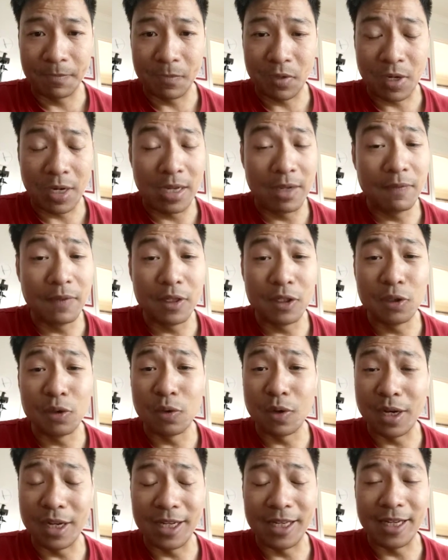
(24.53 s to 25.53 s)
Right? Even
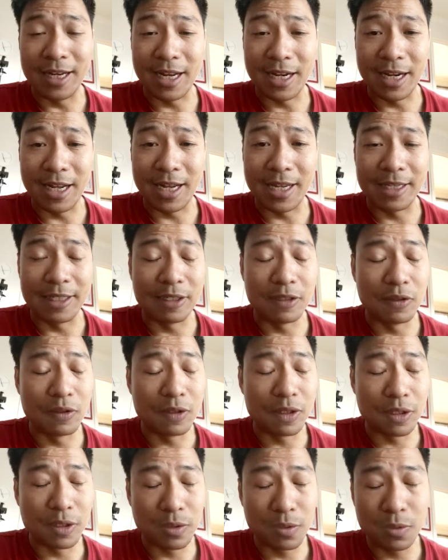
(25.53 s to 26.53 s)
you are in that age, you're
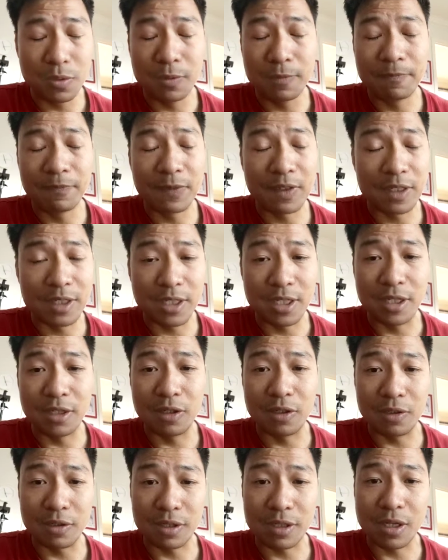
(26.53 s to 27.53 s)
still seeing
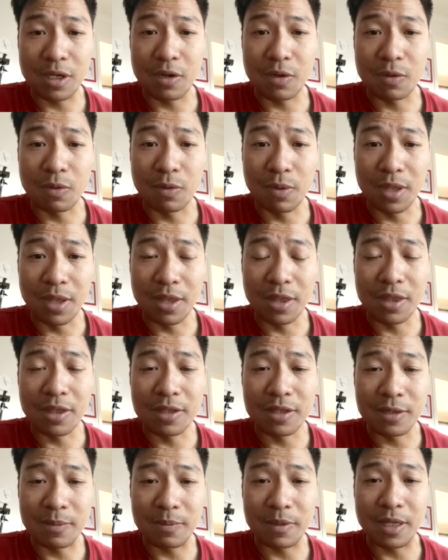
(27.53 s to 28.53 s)
yourself with
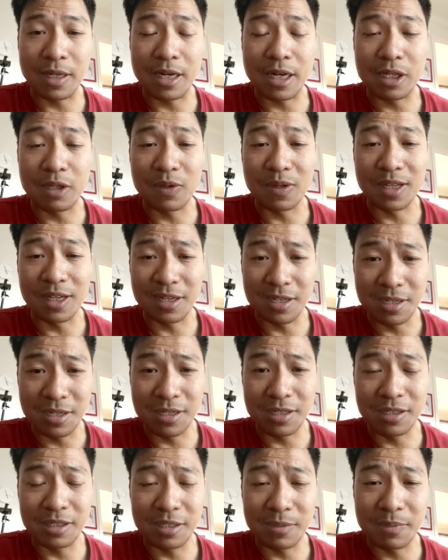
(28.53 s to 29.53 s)
something that you can
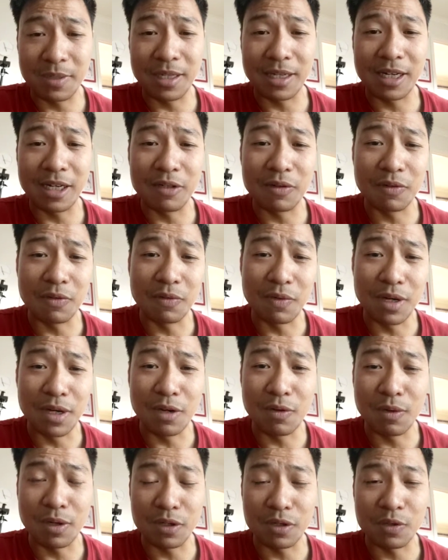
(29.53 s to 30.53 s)
learn, something that you
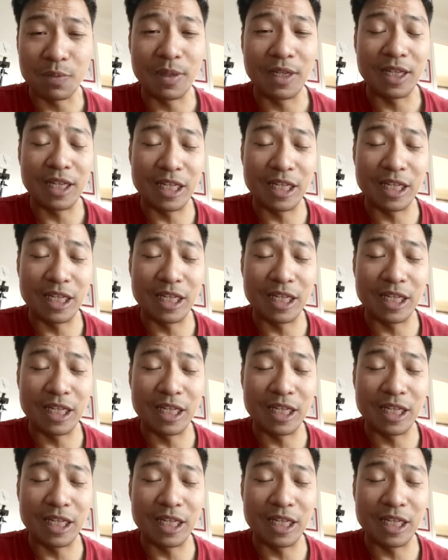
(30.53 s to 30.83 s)
really want to be.